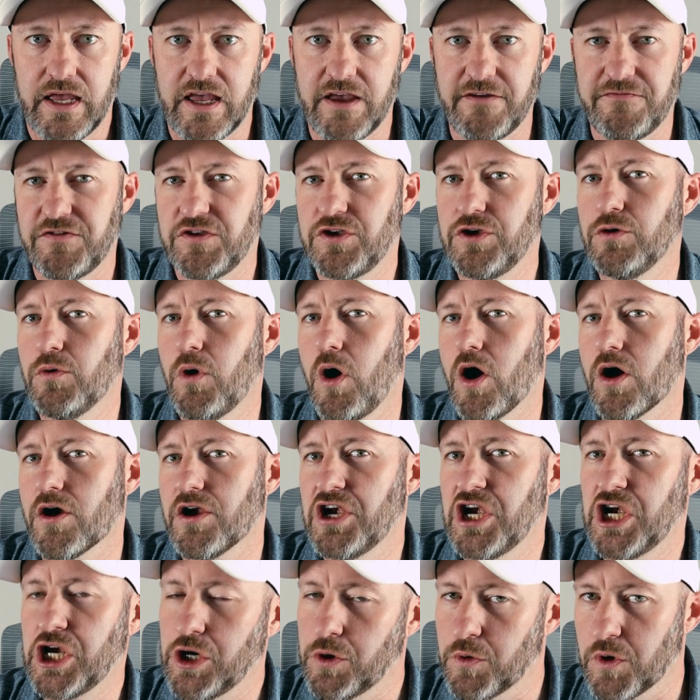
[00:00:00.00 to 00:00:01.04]
If you are
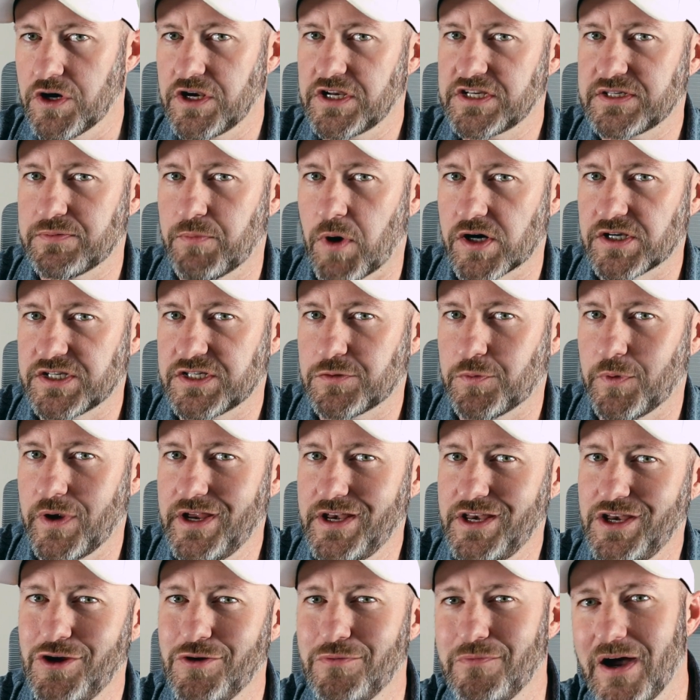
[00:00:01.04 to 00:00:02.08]
newer to
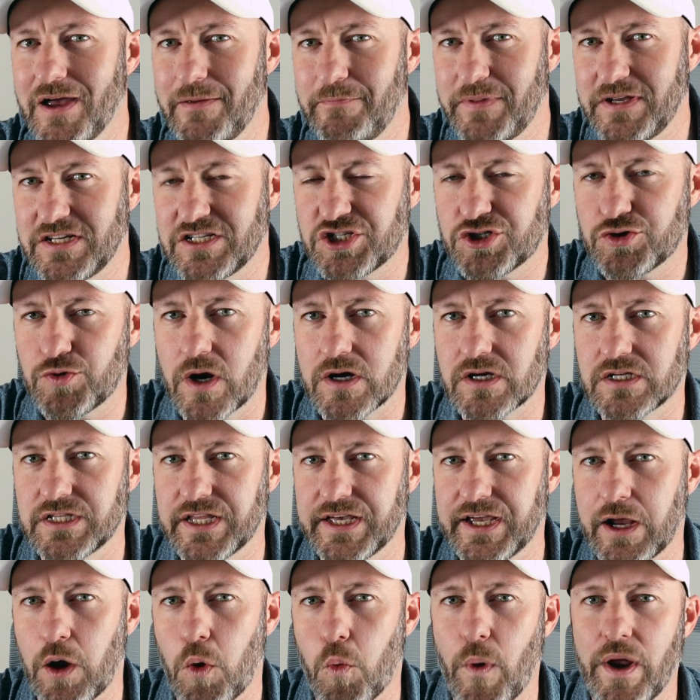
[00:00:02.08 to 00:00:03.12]
SmartSuite, you might be
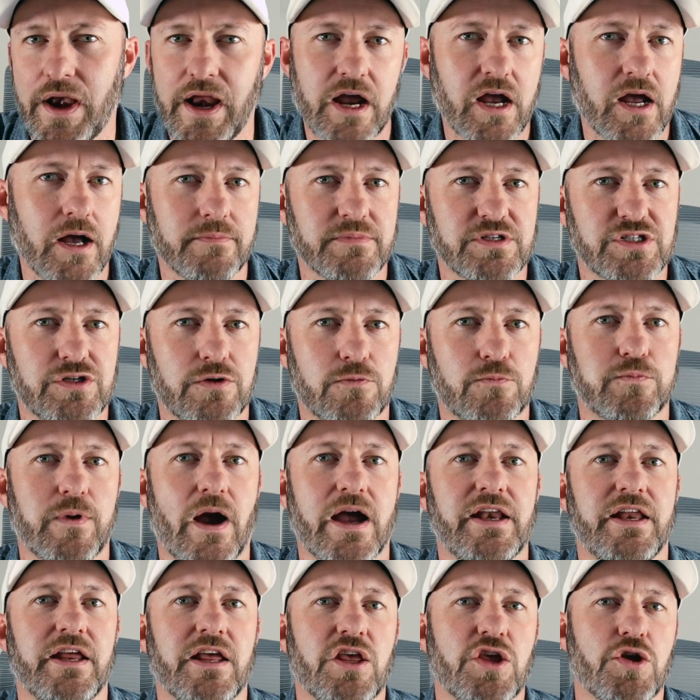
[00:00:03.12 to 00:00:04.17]
struggling when it comes to
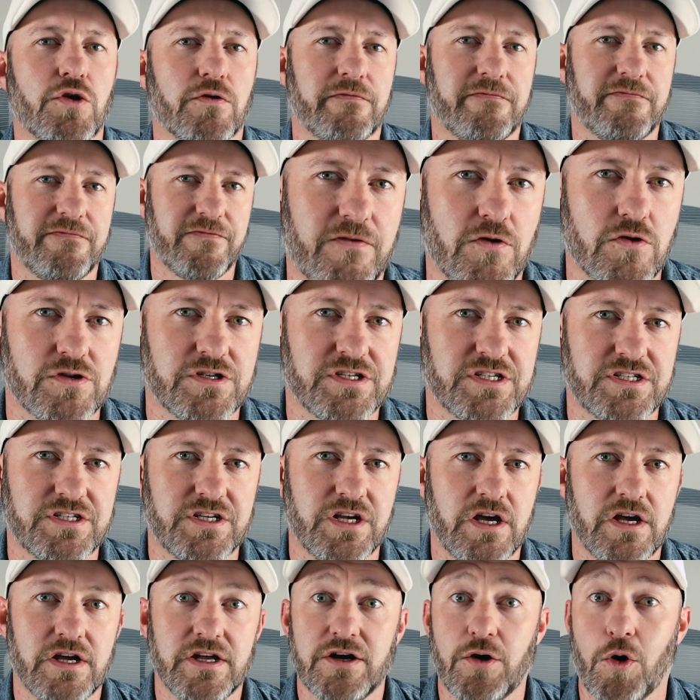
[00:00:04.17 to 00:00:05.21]
writing your first
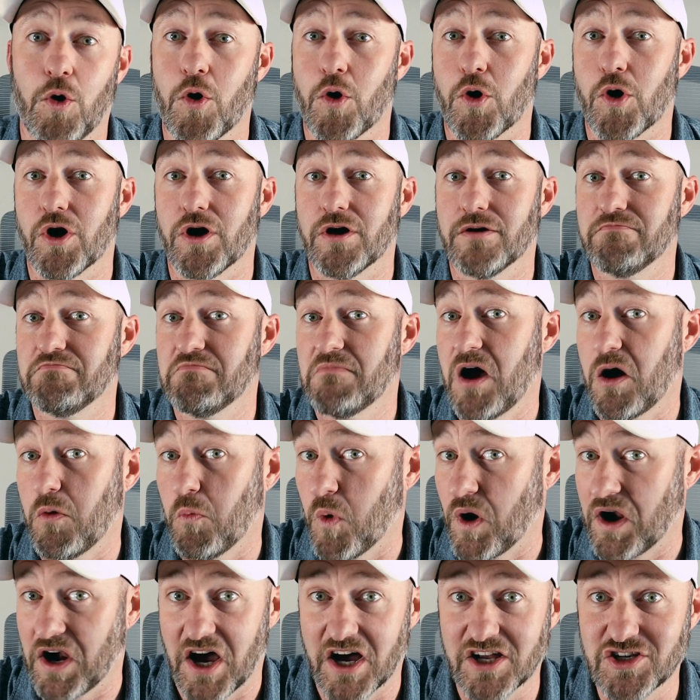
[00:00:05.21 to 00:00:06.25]
or
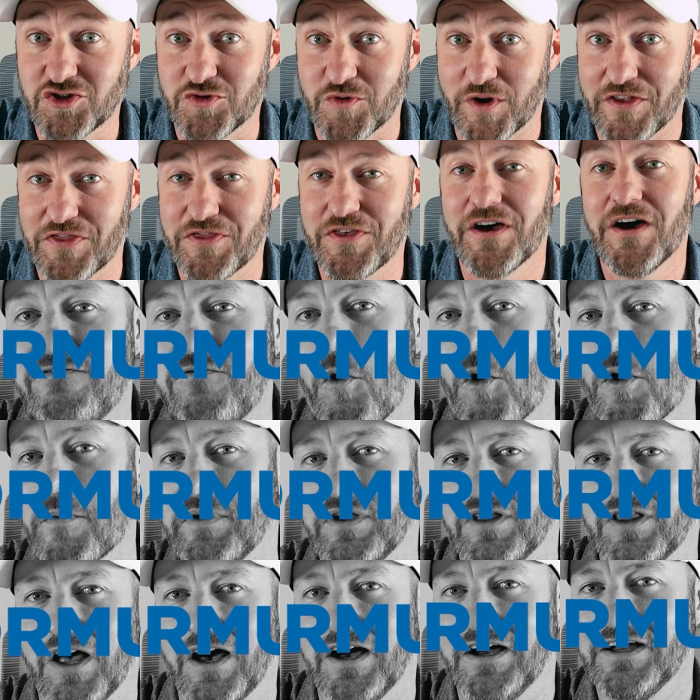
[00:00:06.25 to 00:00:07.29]
100th
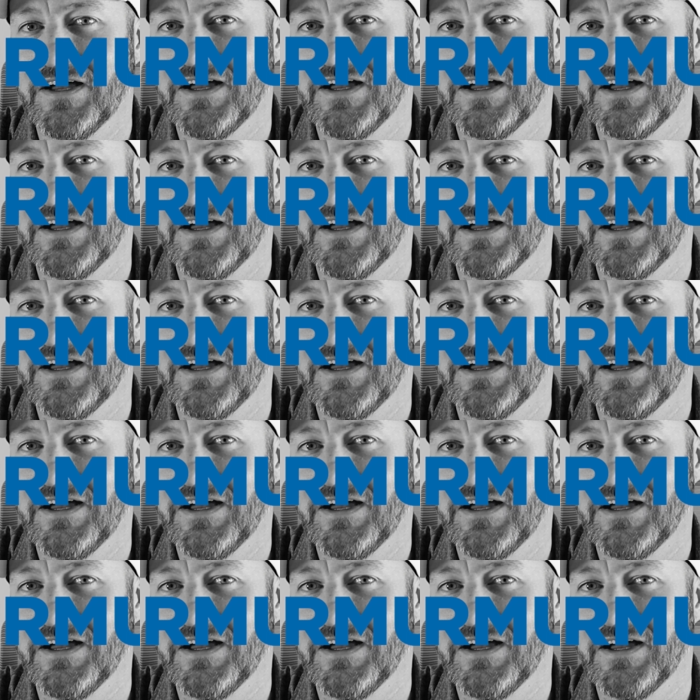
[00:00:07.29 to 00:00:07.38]
formula.